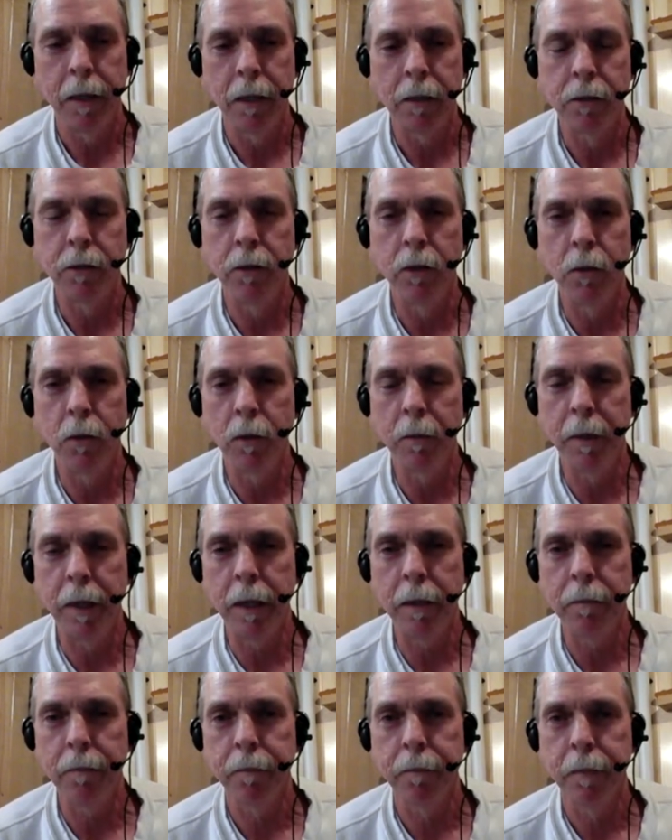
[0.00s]
is new to
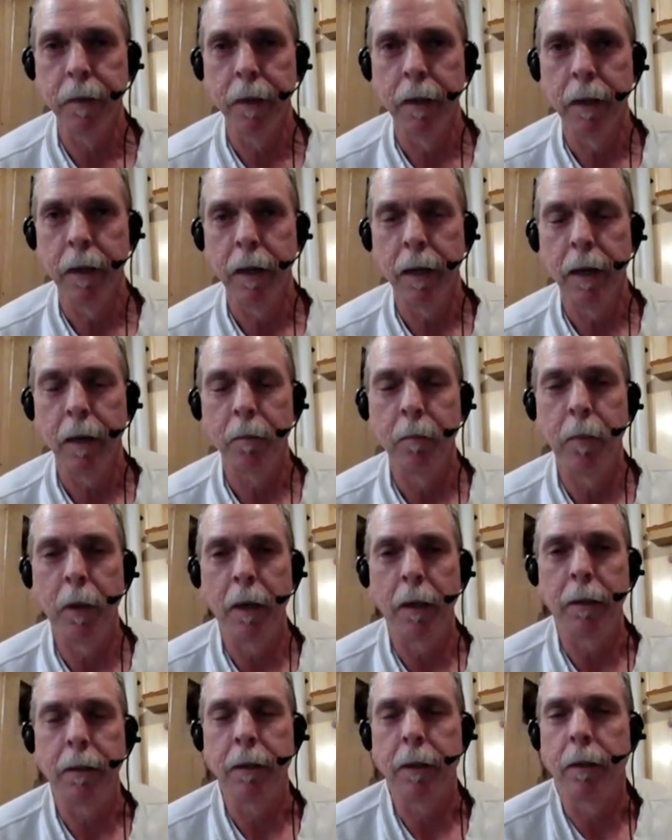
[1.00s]
me,
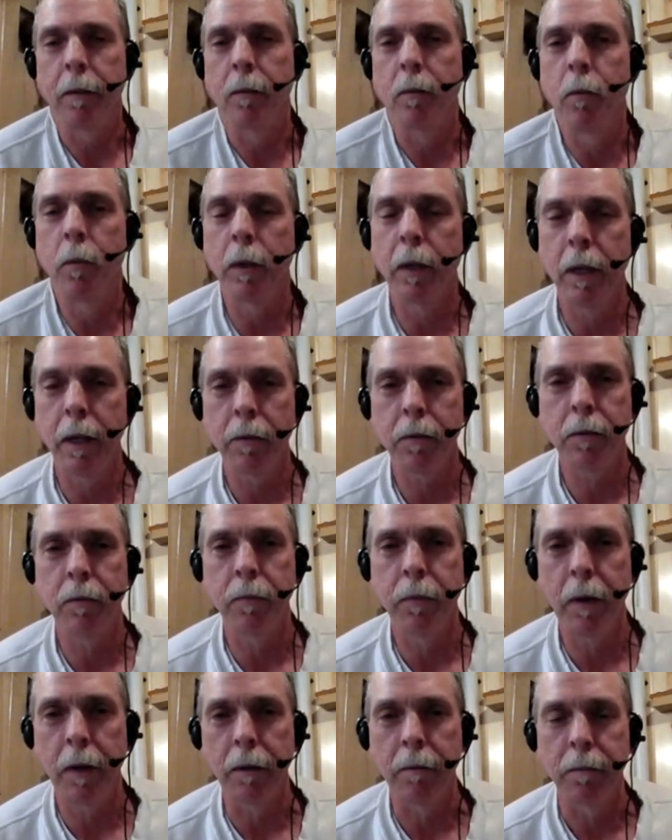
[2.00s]
but we're going to have
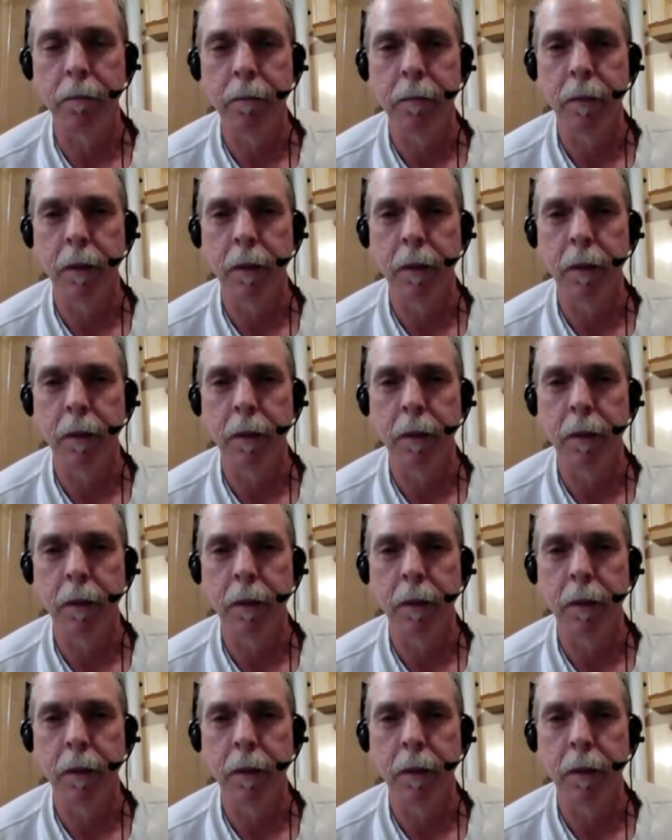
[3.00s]
some fun.